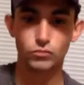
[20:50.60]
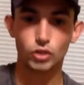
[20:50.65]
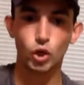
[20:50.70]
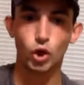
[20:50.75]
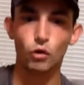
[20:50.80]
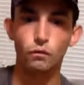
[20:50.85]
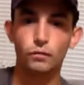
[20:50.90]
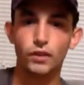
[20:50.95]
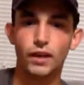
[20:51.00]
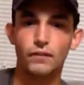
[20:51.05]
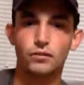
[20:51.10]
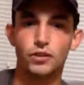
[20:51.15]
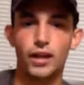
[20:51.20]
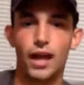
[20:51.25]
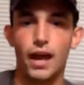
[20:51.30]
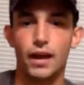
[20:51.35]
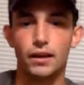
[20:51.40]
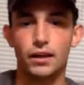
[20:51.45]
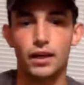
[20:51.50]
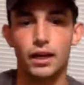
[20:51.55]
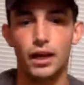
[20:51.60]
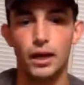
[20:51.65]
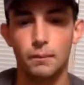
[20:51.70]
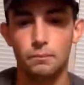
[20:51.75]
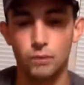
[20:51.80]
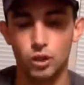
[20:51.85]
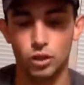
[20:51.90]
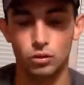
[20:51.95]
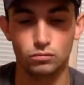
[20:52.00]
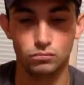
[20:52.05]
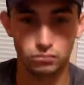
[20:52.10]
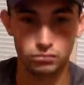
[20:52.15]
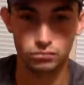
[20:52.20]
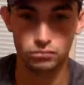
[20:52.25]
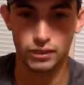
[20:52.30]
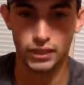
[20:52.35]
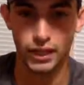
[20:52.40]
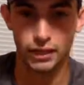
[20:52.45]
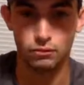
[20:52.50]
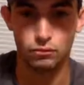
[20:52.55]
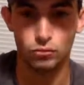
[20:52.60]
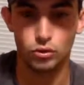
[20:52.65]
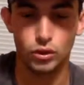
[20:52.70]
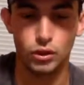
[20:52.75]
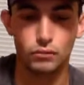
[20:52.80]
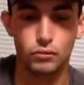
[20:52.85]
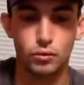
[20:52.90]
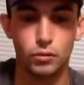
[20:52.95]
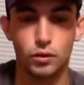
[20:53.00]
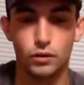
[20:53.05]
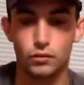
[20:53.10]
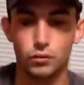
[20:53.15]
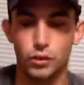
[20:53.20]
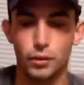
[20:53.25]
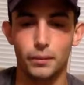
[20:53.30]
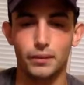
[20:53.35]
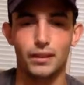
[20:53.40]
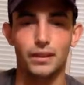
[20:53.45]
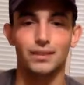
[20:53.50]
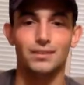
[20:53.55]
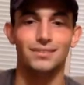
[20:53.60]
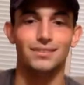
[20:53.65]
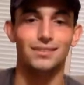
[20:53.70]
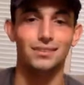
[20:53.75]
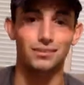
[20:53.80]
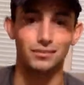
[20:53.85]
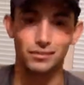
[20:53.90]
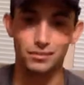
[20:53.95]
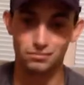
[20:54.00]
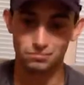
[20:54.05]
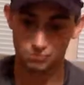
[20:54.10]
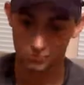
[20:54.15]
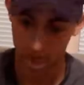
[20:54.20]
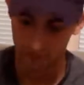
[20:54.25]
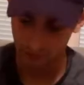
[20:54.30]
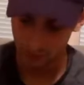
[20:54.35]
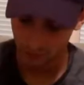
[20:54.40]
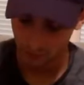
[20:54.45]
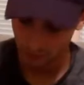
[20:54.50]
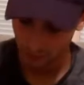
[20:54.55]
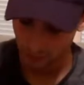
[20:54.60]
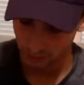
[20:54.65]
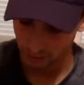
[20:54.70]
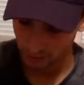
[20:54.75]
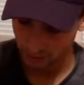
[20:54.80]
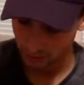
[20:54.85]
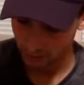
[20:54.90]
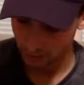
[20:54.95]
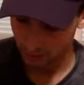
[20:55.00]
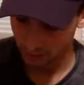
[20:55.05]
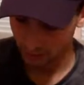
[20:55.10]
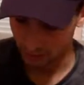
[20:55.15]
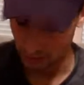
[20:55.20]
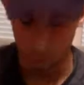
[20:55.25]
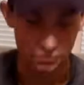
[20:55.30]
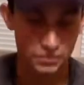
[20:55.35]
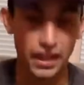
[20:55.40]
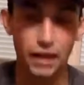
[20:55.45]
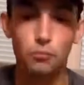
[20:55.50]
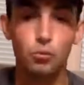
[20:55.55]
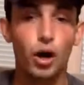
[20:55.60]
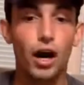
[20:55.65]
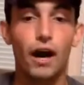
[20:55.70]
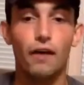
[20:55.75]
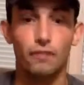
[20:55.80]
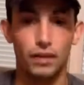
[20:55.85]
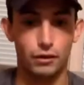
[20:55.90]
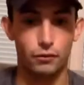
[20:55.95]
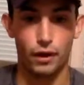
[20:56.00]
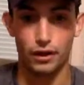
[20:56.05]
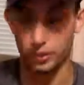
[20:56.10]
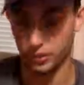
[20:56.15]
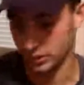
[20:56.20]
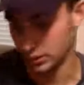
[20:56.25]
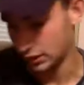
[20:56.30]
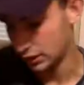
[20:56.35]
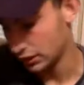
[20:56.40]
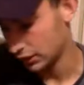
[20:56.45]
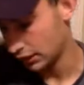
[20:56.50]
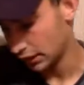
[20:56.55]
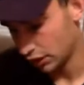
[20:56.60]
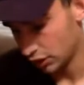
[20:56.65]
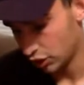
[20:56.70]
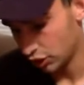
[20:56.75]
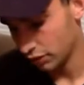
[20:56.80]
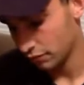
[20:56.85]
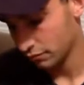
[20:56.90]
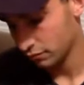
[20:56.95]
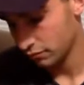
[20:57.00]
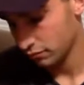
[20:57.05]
hopefully after that, again, we won't have to worry about that. And and then we'll have like regular seasons next year,